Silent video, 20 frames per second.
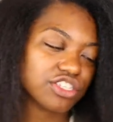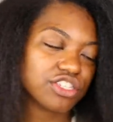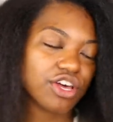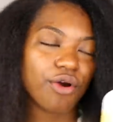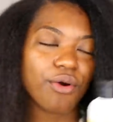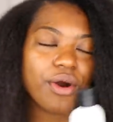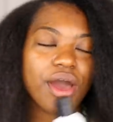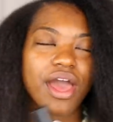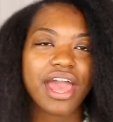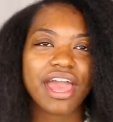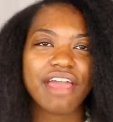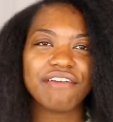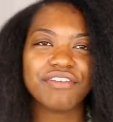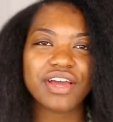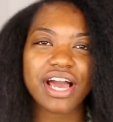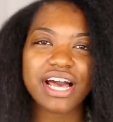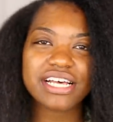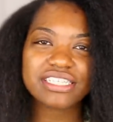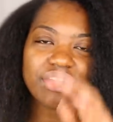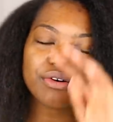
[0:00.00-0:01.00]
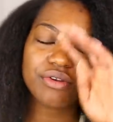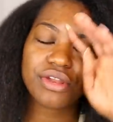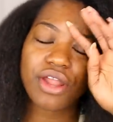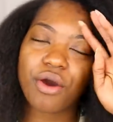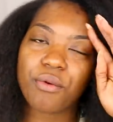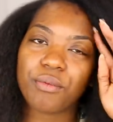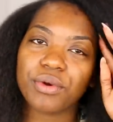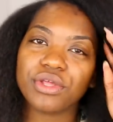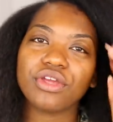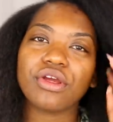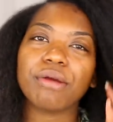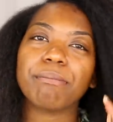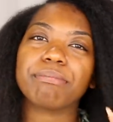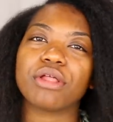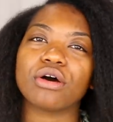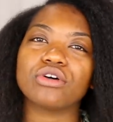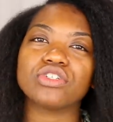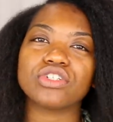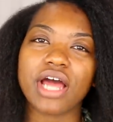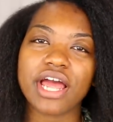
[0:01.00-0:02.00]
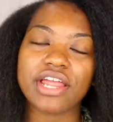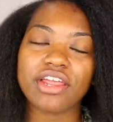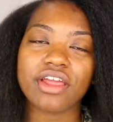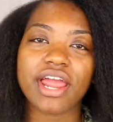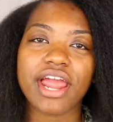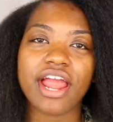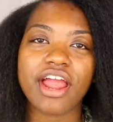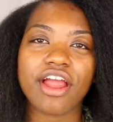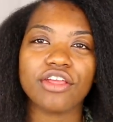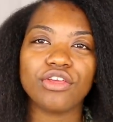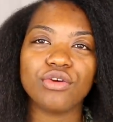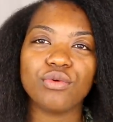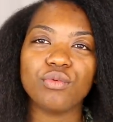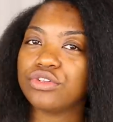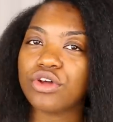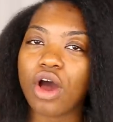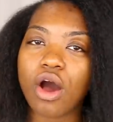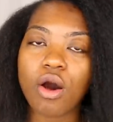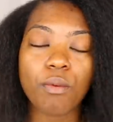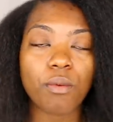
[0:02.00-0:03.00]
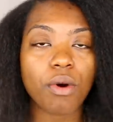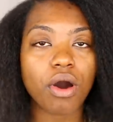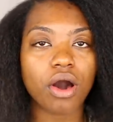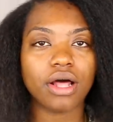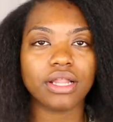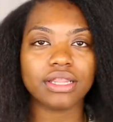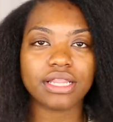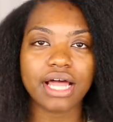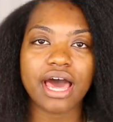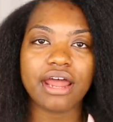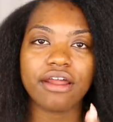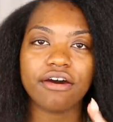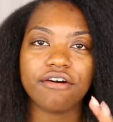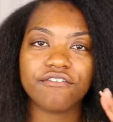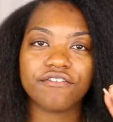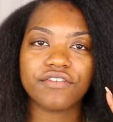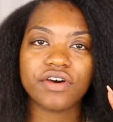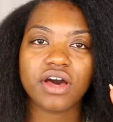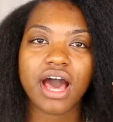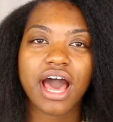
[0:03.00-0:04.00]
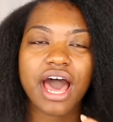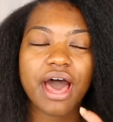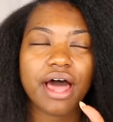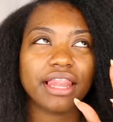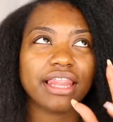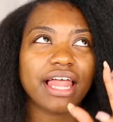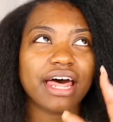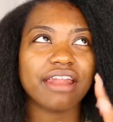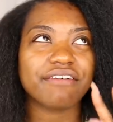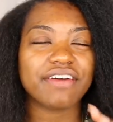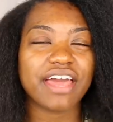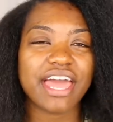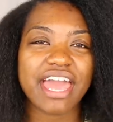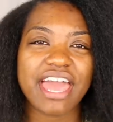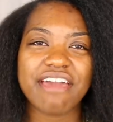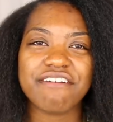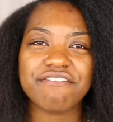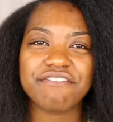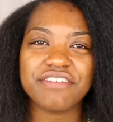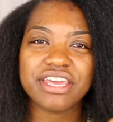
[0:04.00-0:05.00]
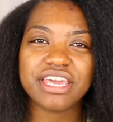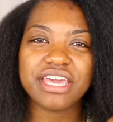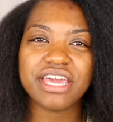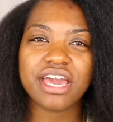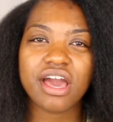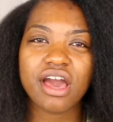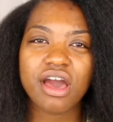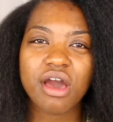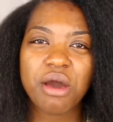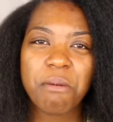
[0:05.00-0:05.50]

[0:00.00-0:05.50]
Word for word: So if you guys don't know, when you're blow drying your hair, you don't want a lot of uh, a lot of heavy